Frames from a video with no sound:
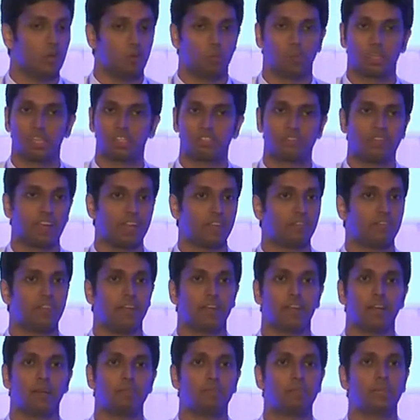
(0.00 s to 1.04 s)
which is fine. We
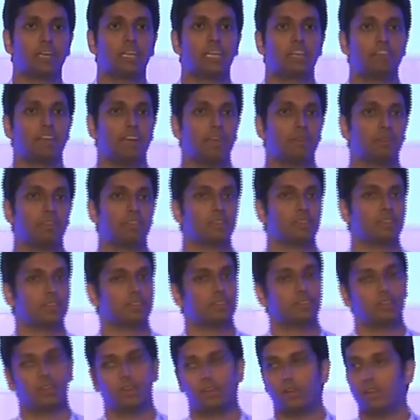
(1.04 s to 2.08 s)
are completely fine with
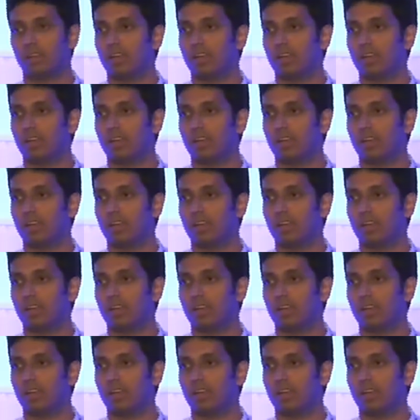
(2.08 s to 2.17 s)
this.